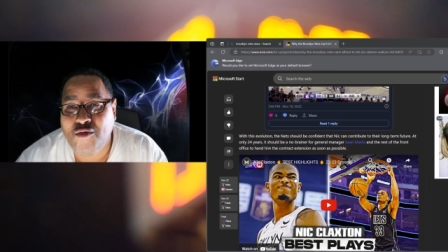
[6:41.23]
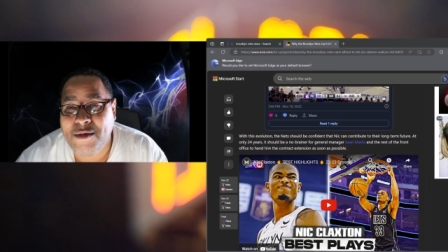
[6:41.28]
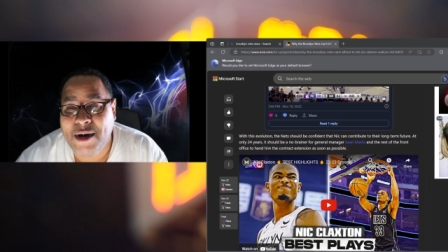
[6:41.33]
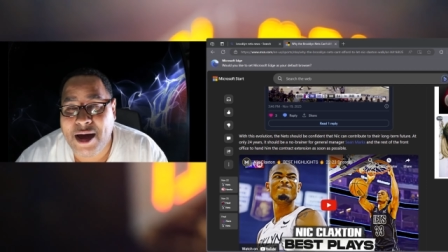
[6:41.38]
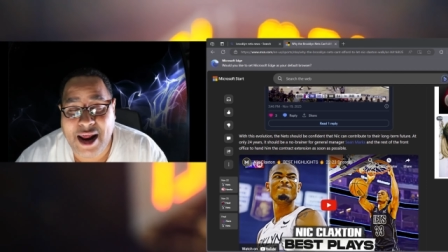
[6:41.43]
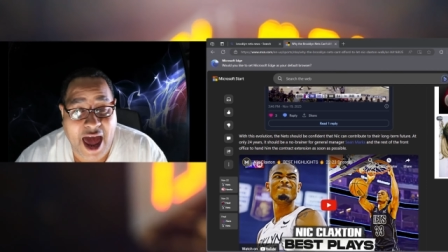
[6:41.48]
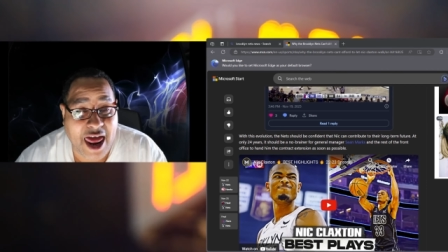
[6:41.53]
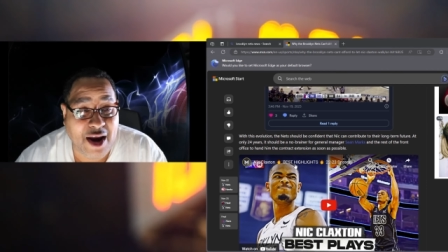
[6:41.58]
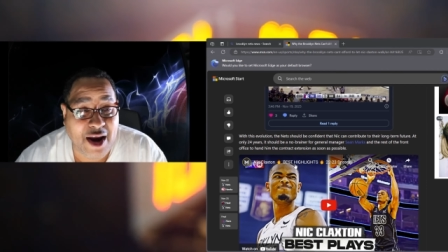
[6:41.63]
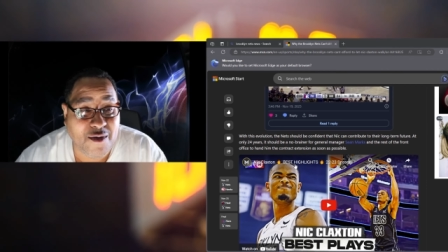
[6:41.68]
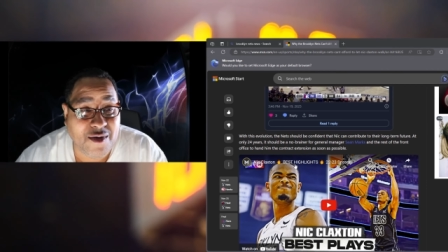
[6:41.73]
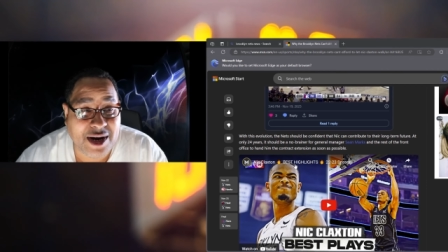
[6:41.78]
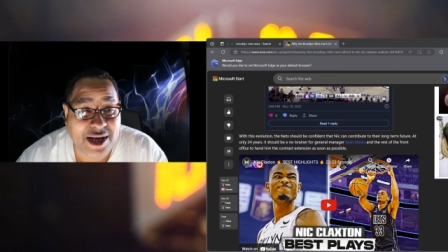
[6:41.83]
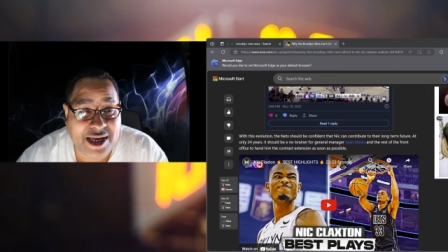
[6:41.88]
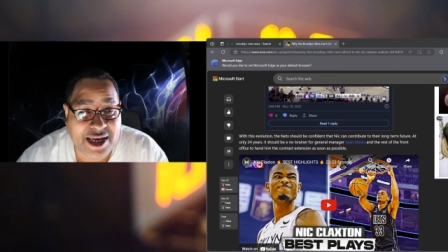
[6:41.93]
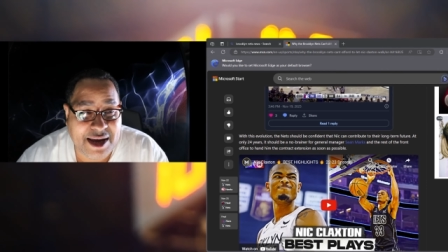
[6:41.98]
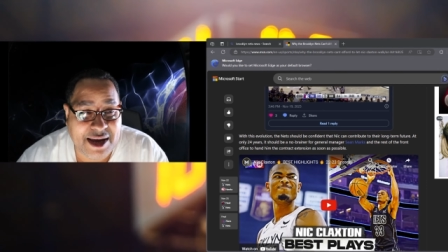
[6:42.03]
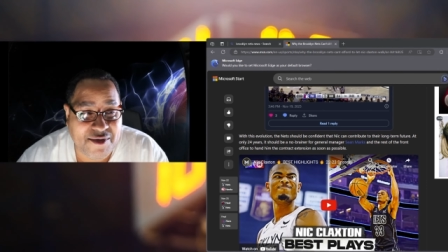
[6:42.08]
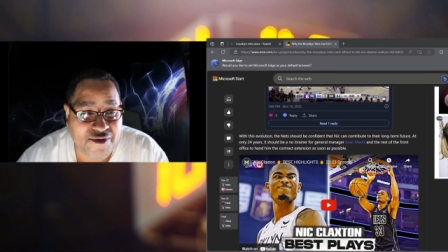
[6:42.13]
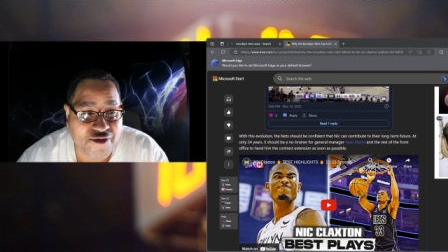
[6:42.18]
And I don't want to
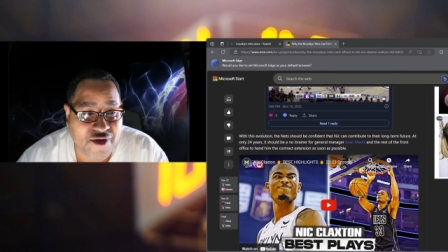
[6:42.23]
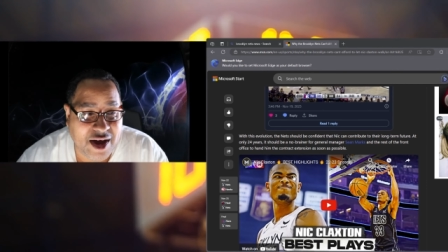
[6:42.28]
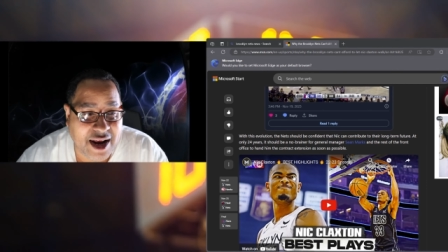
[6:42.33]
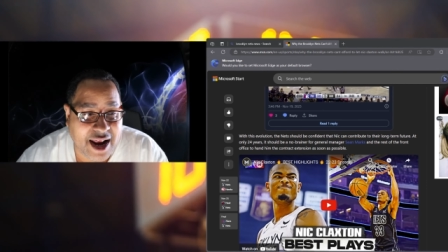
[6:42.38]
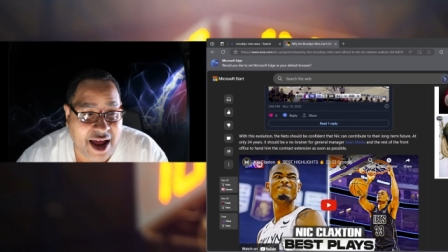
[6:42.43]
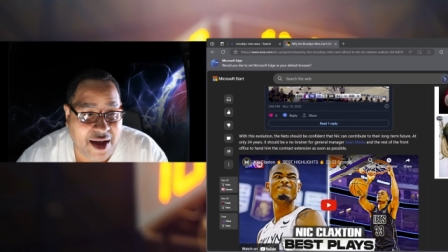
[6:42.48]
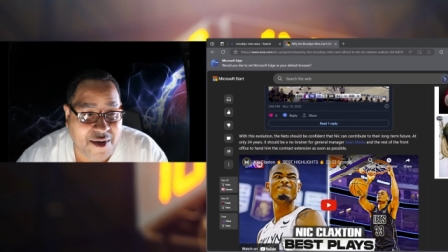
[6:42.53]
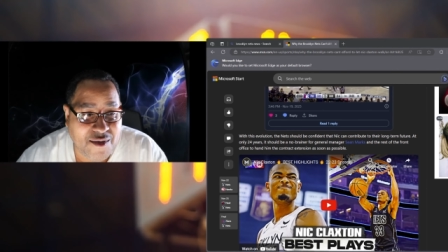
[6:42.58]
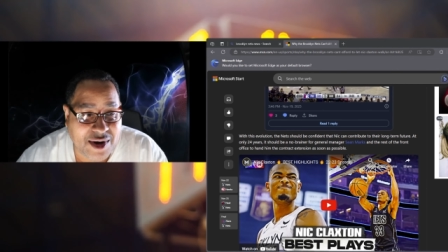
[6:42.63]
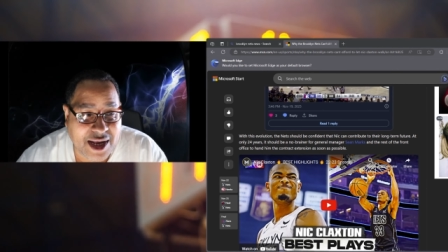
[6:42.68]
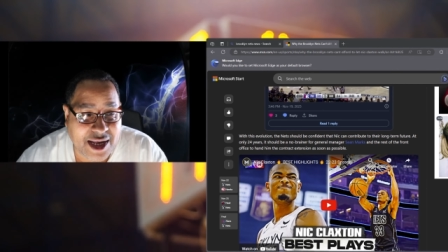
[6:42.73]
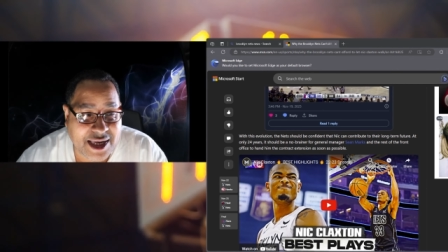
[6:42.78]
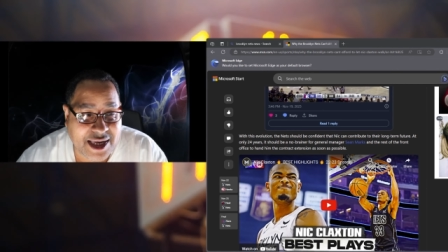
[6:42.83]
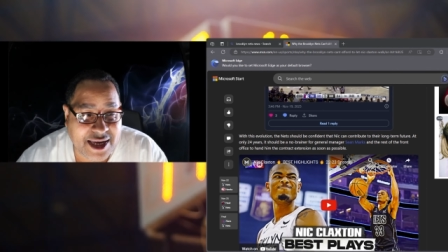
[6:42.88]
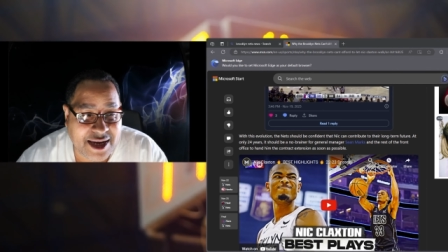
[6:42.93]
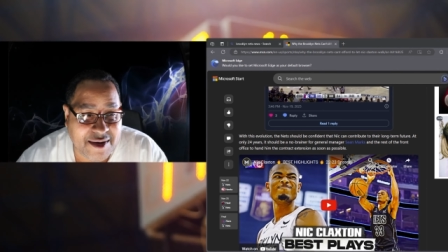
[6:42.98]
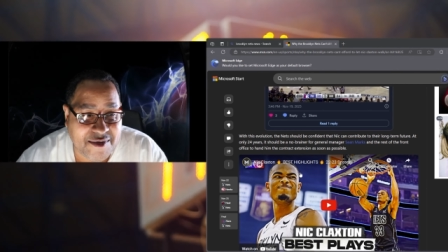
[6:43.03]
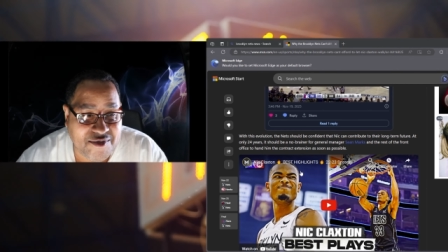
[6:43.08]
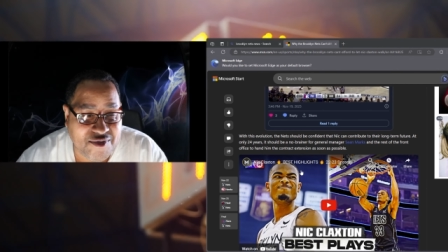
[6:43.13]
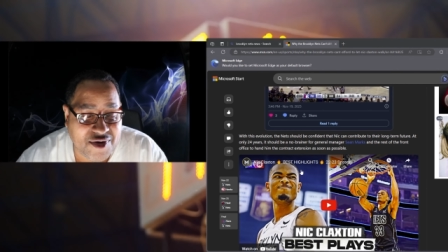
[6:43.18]
see him traded. I want to
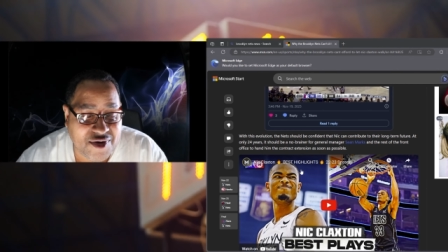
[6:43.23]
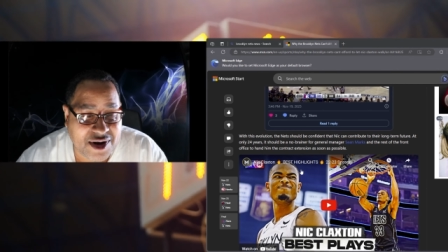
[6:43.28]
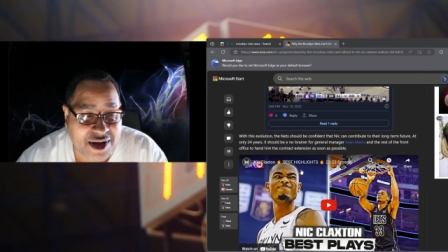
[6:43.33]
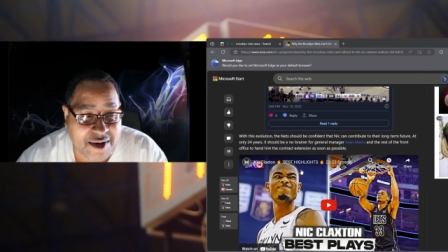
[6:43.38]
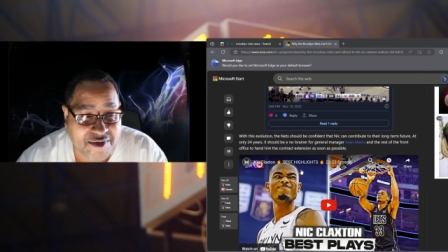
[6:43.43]
see the Brook,